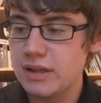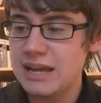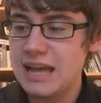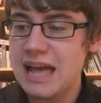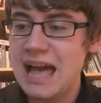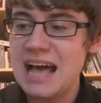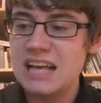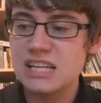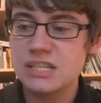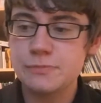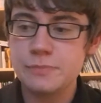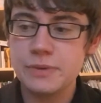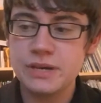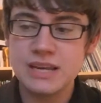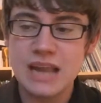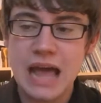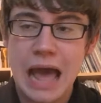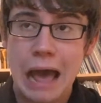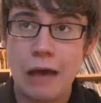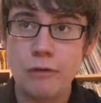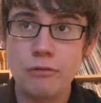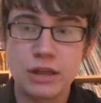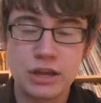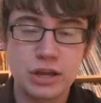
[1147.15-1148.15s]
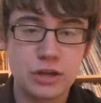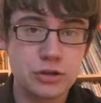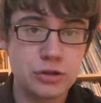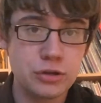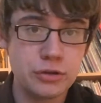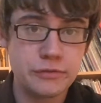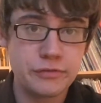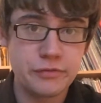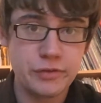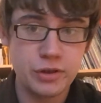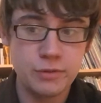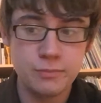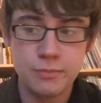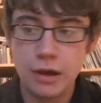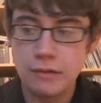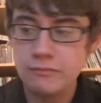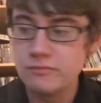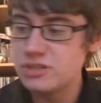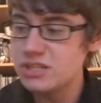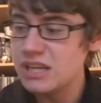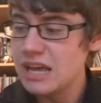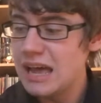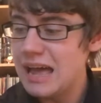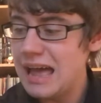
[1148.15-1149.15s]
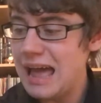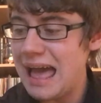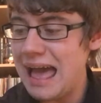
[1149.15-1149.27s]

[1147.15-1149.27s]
like it has been out like a good few months.